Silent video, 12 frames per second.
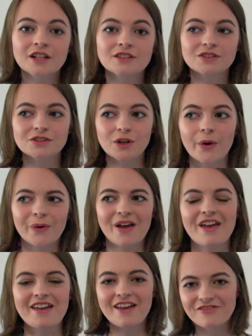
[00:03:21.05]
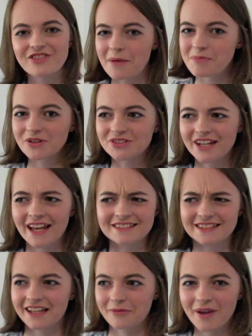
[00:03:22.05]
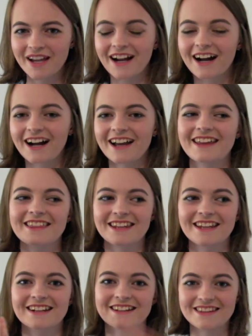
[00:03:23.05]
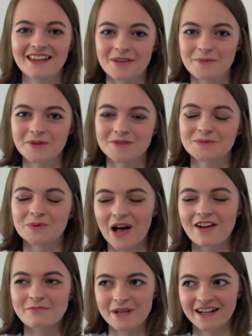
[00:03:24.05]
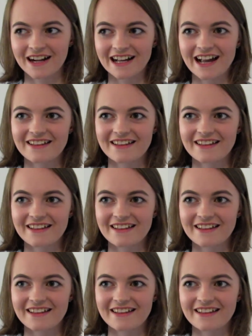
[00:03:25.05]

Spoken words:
So if that person has like pink eye, then the other person will have pink eye,